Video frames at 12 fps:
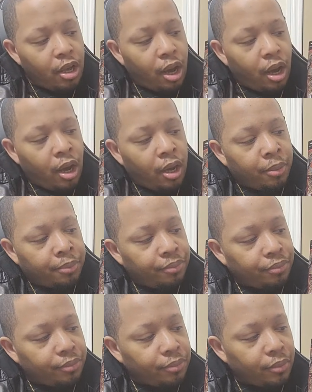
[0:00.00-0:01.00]

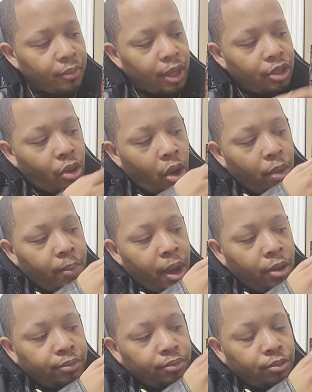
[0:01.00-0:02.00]
um, it's all
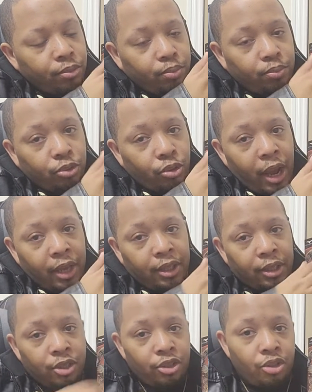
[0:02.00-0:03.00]
about
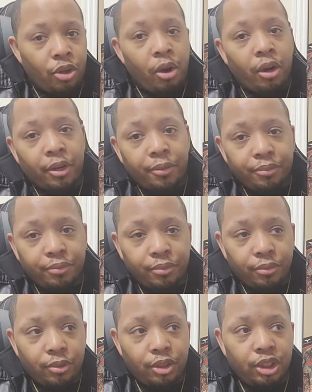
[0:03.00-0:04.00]
Dracula's daughter.
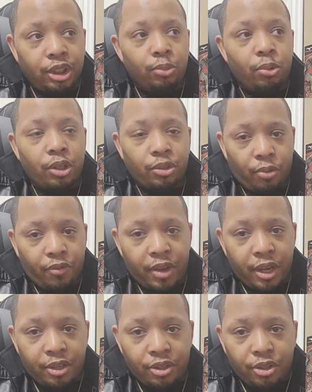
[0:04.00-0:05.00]
She wants
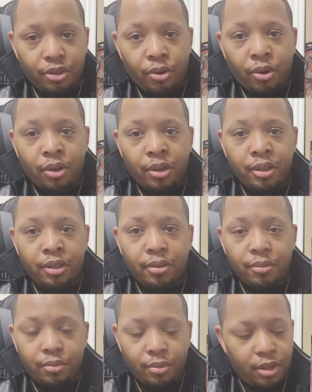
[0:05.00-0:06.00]
revenge on
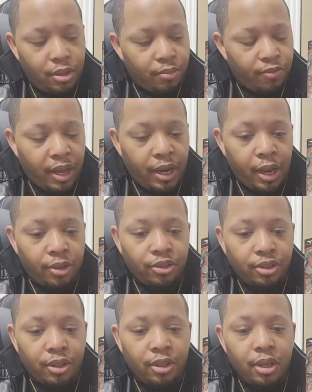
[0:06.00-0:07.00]
Van
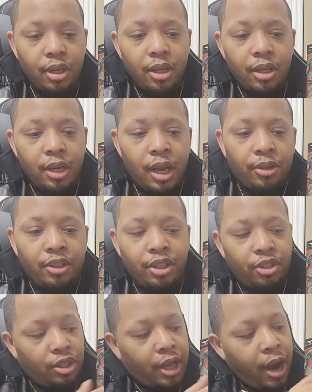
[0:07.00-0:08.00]
Helsing. Now,
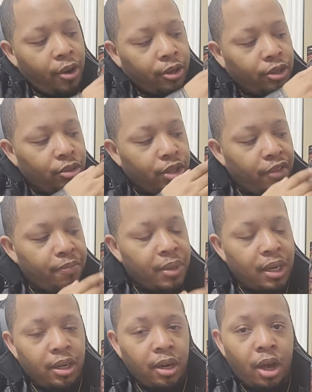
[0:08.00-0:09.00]
these characters have
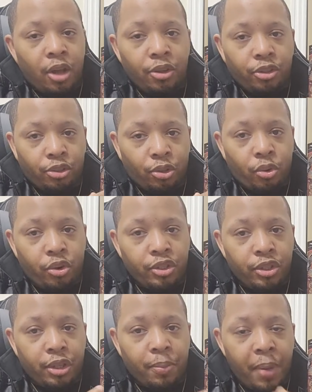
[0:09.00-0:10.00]
been in other
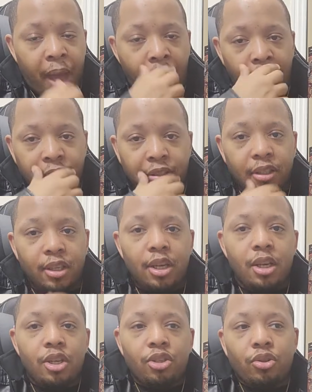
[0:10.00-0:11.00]
stories in the past.
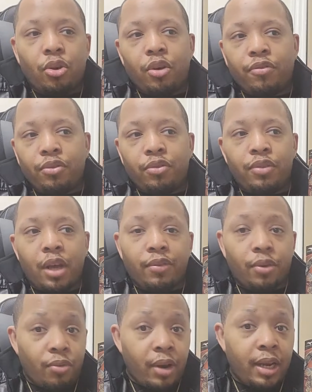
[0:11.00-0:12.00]
So if you've
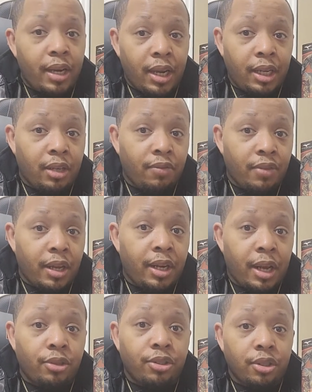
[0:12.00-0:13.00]
never read any of Van
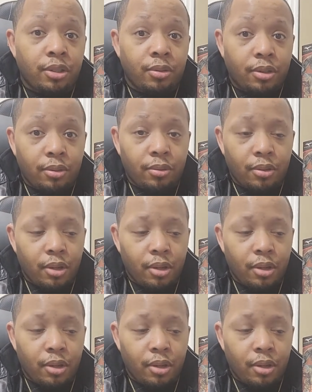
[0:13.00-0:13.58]
Helsing's